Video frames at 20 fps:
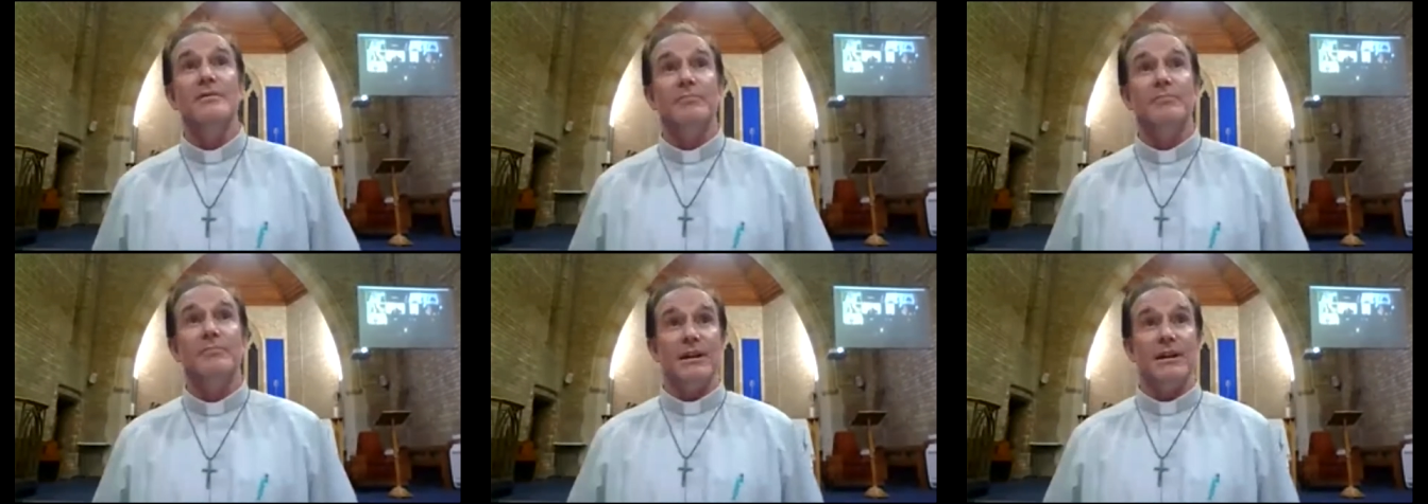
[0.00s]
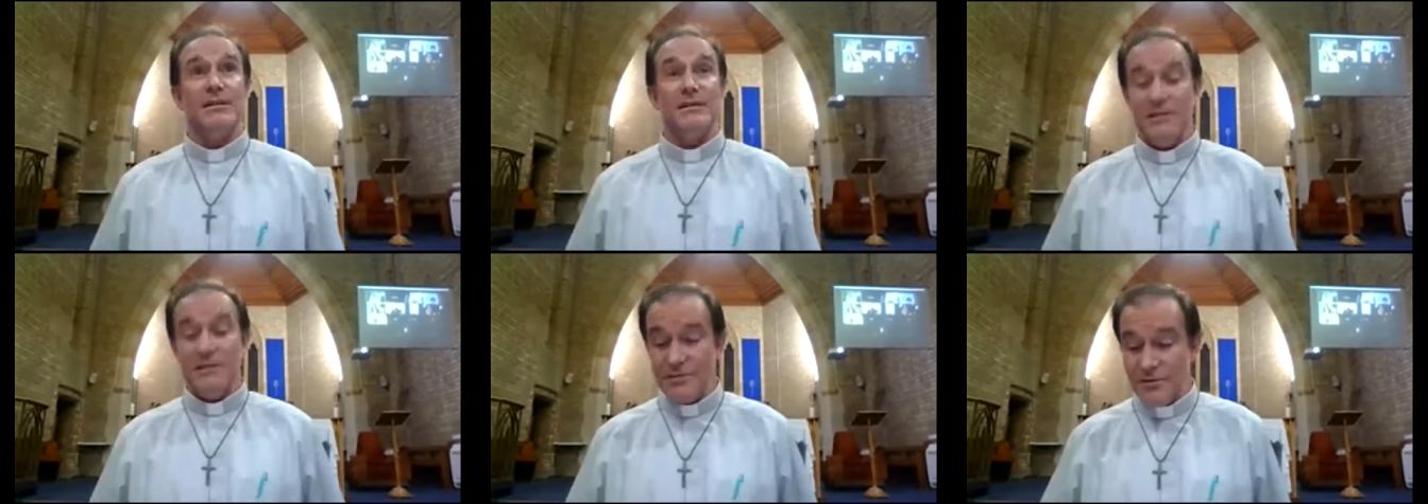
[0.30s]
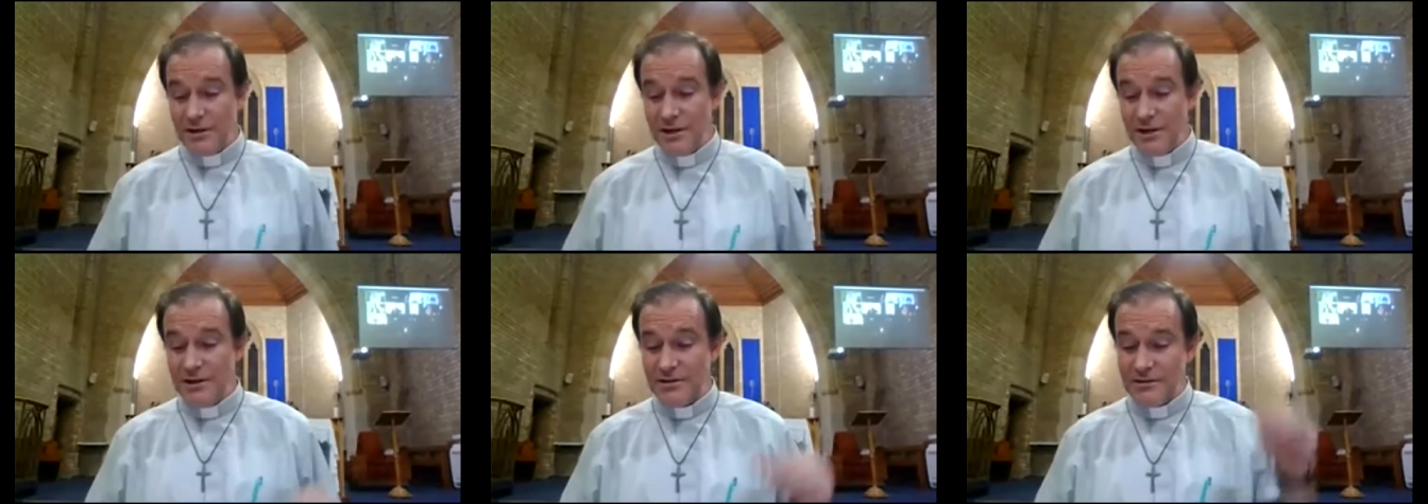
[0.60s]
But it's
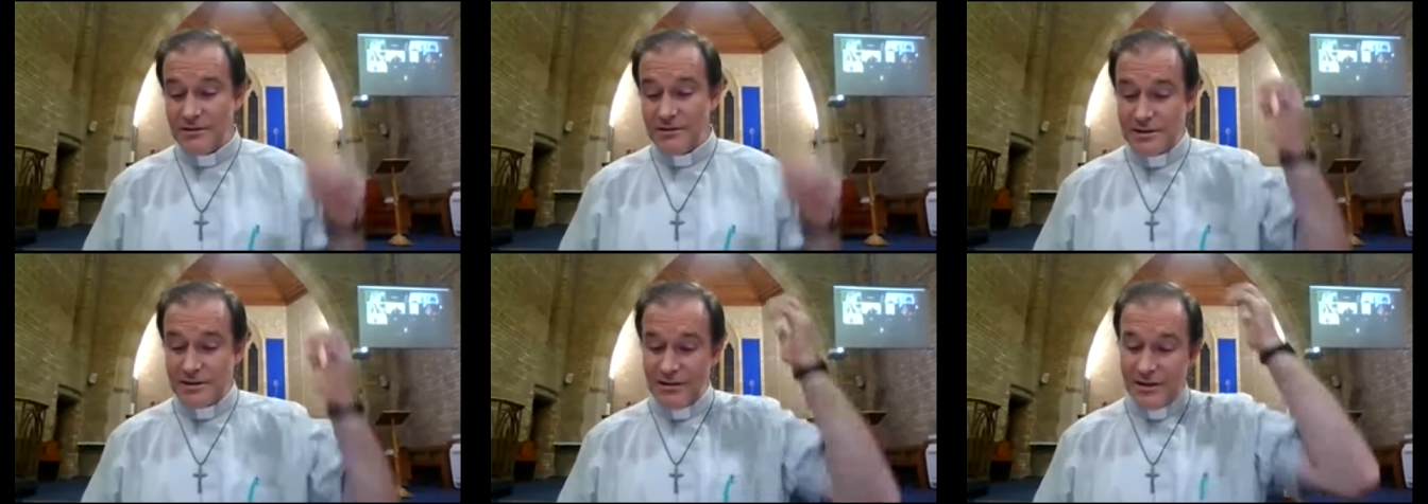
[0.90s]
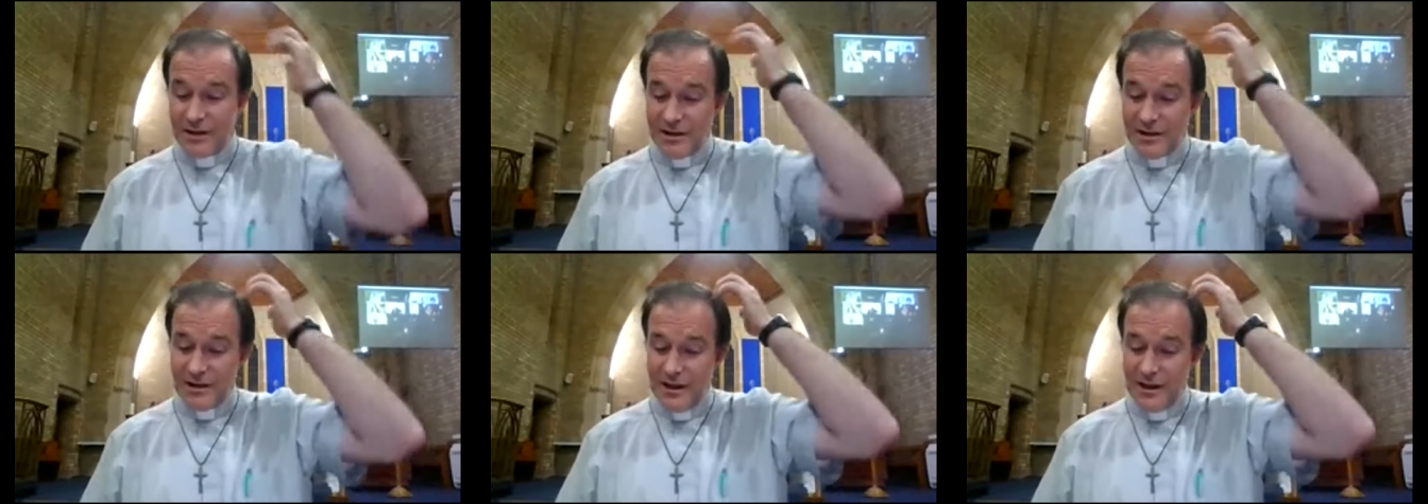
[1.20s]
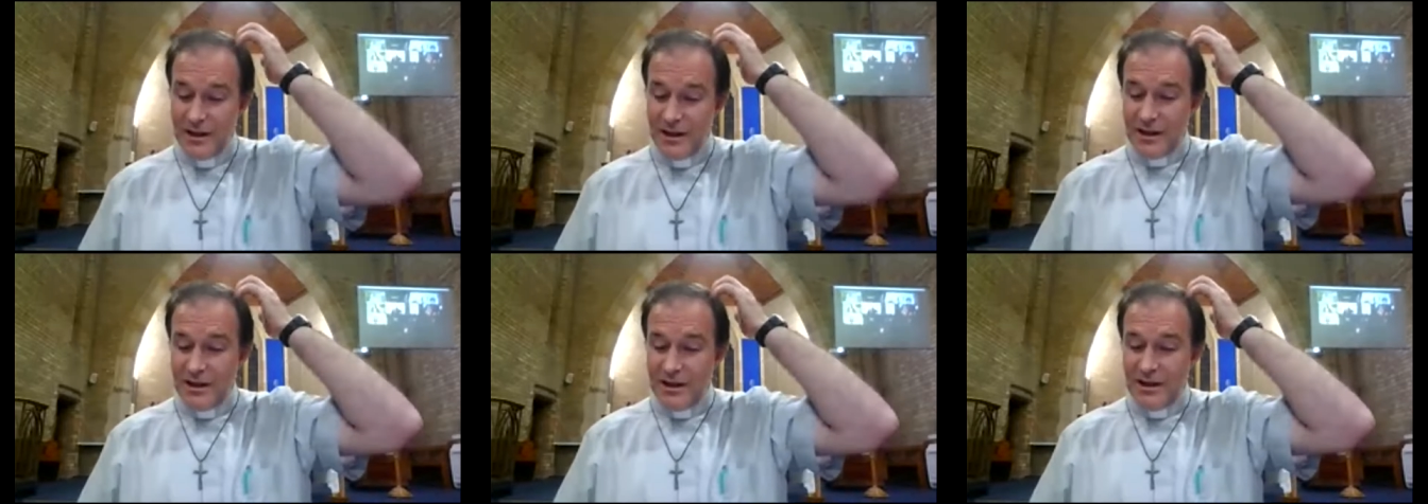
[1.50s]
quite interesting, like
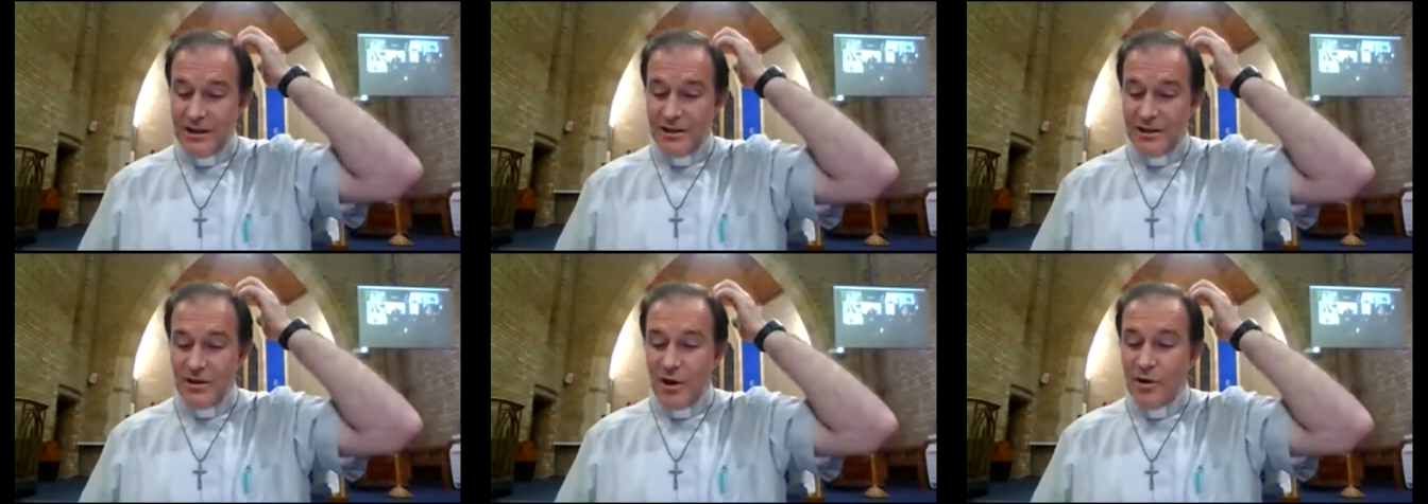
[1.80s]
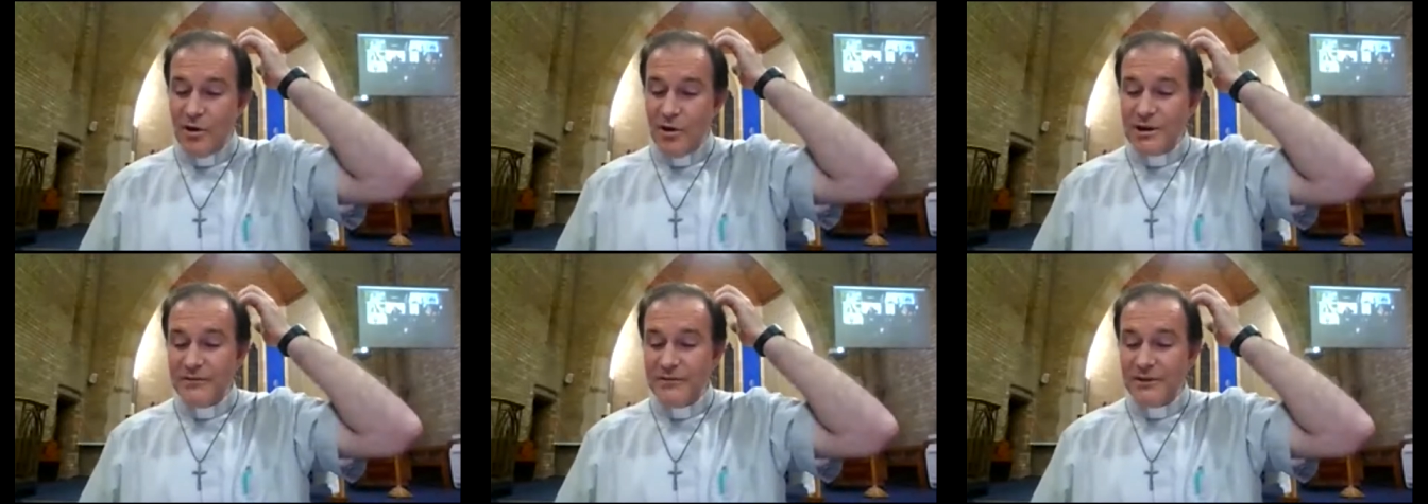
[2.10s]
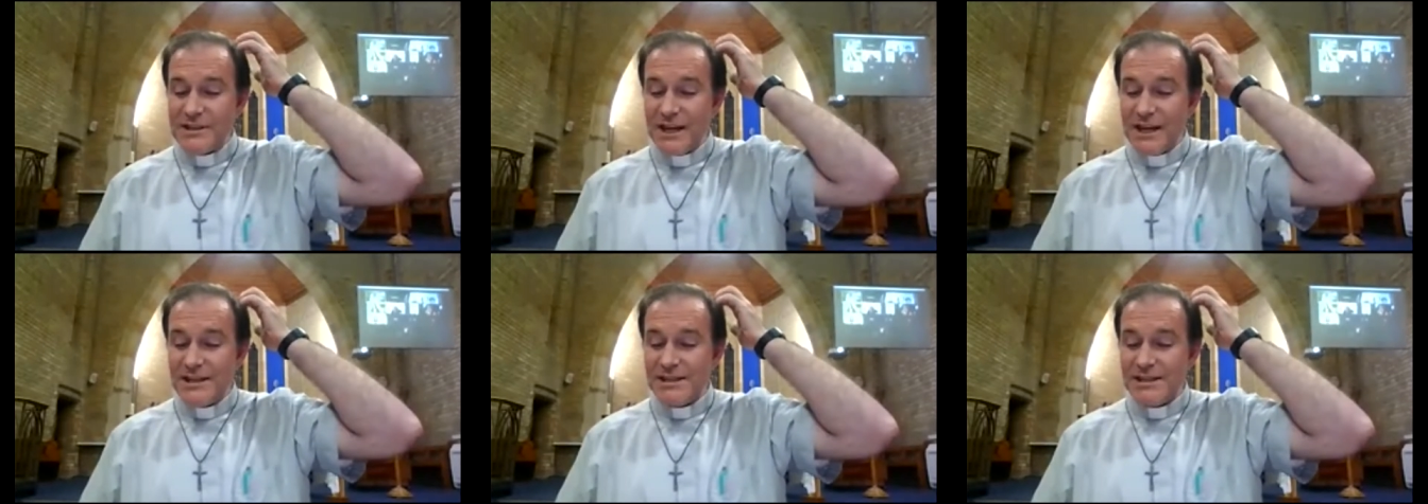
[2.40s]
your own
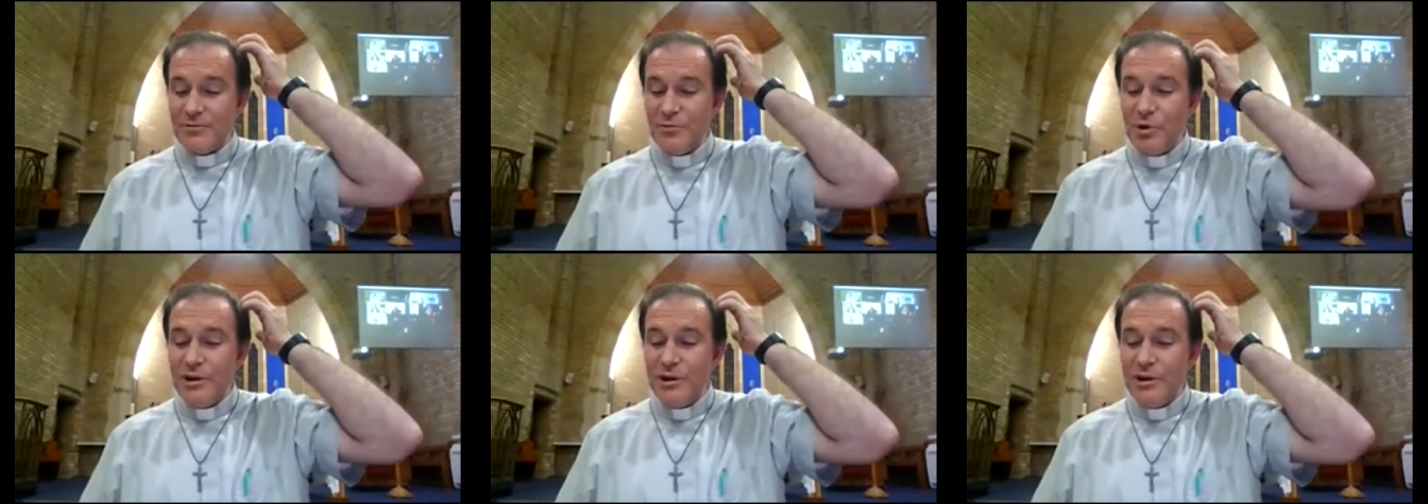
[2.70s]
invitation.